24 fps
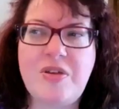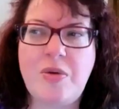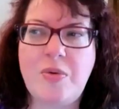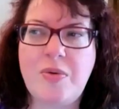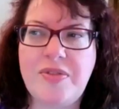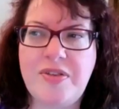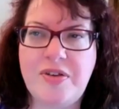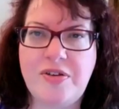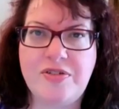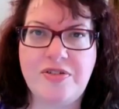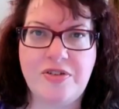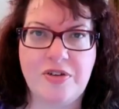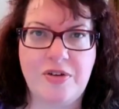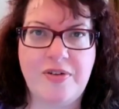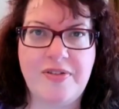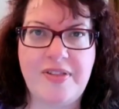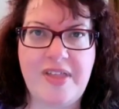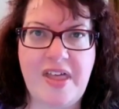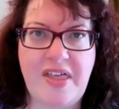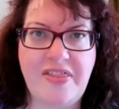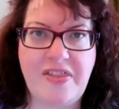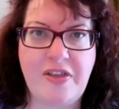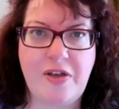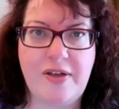So when they're doing
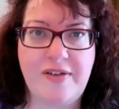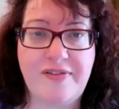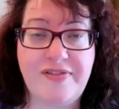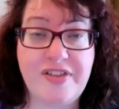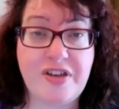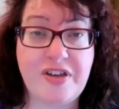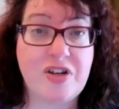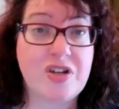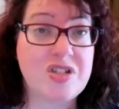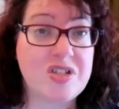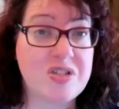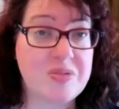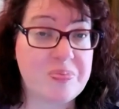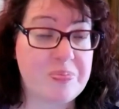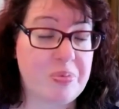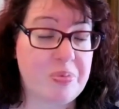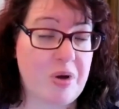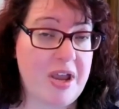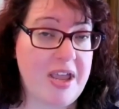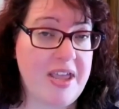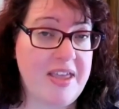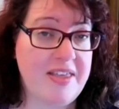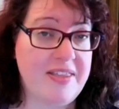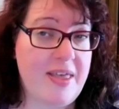that though, if they're
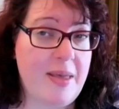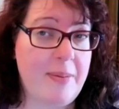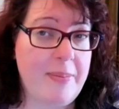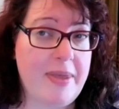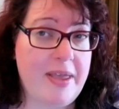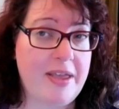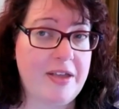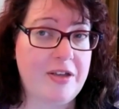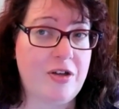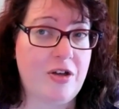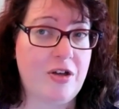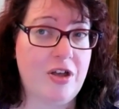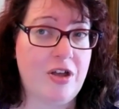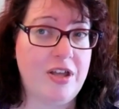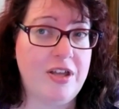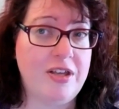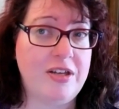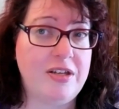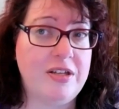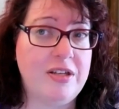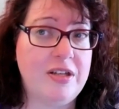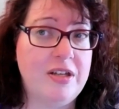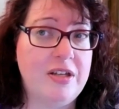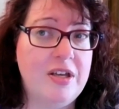spraying that back
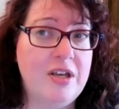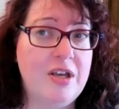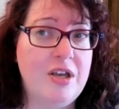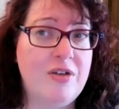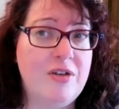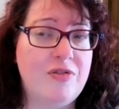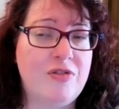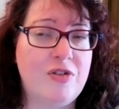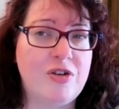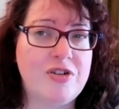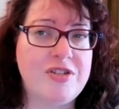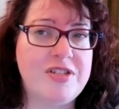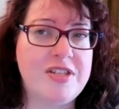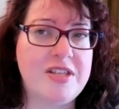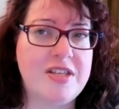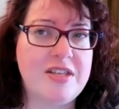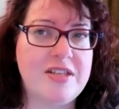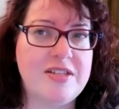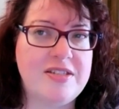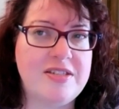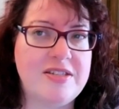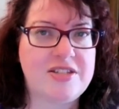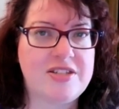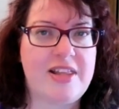on
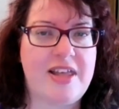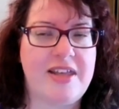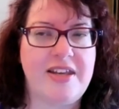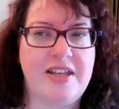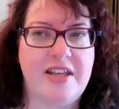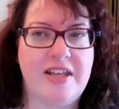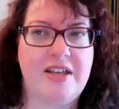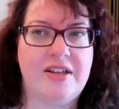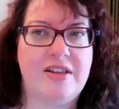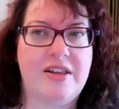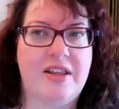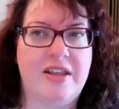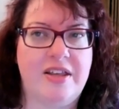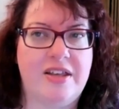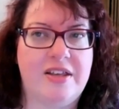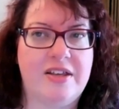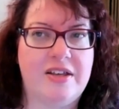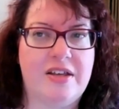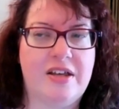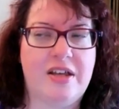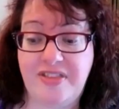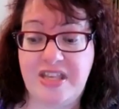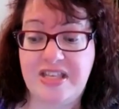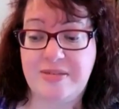versus just letting it, like
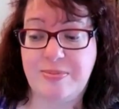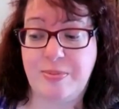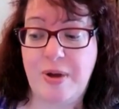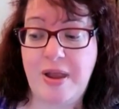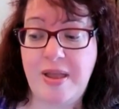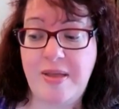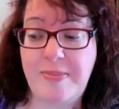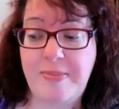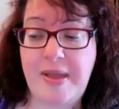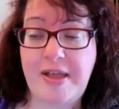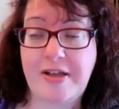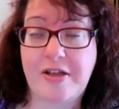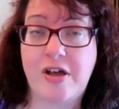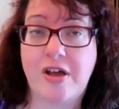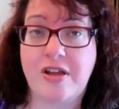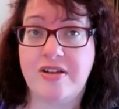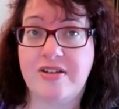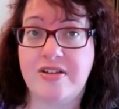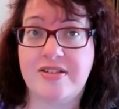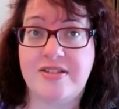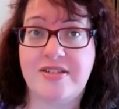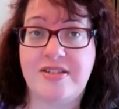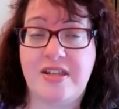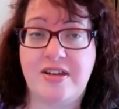if they spray it back on
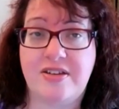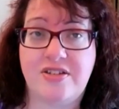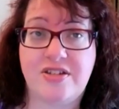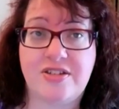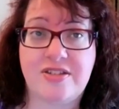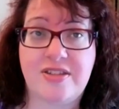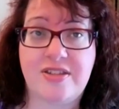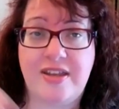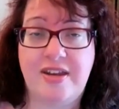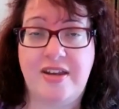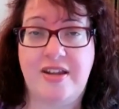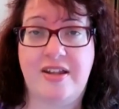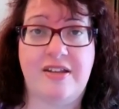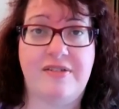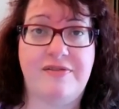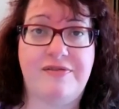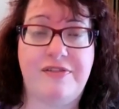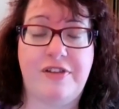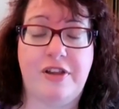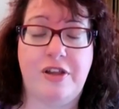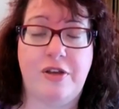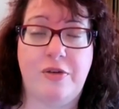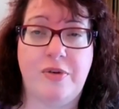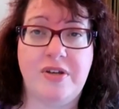instead of just letting it
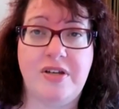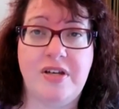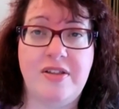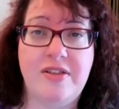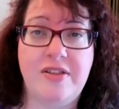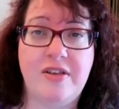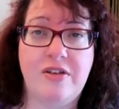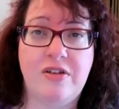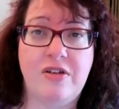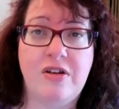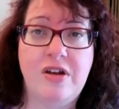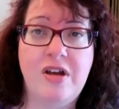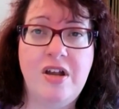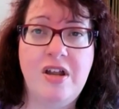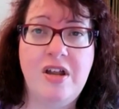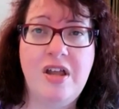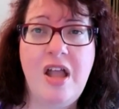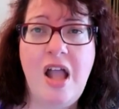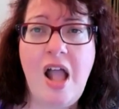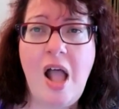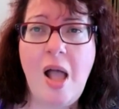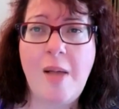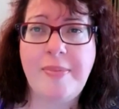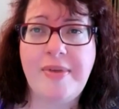flow into there,
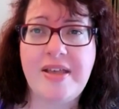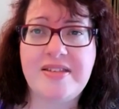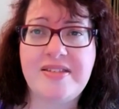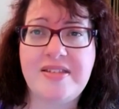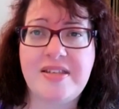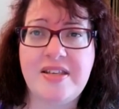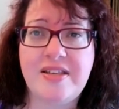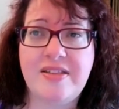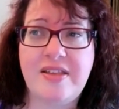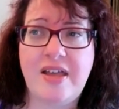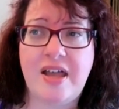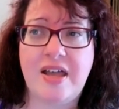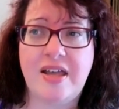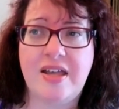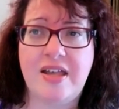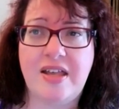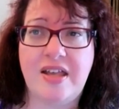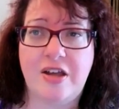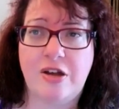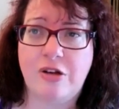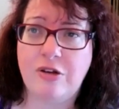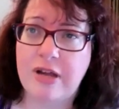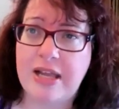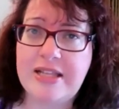I'm guessing that
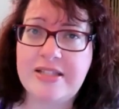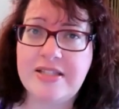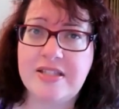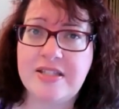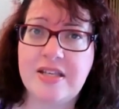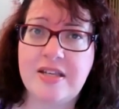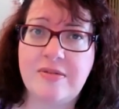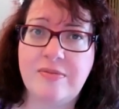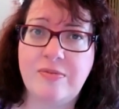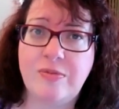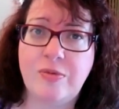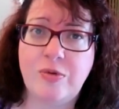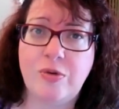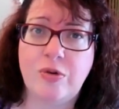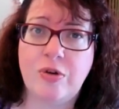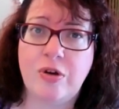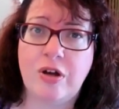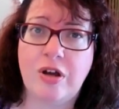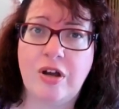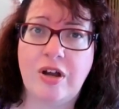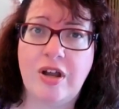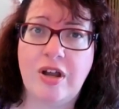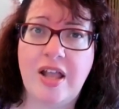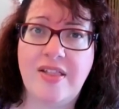aerates it
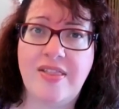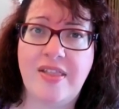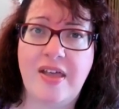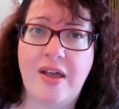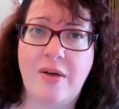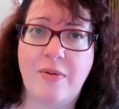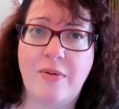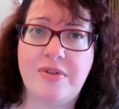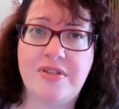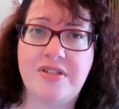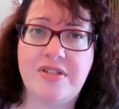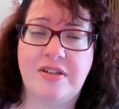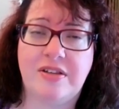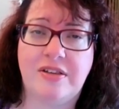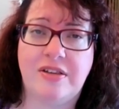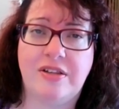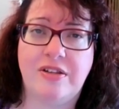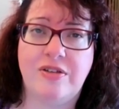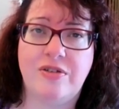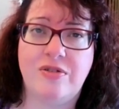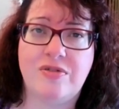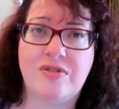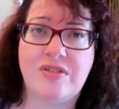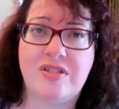more, and that would delay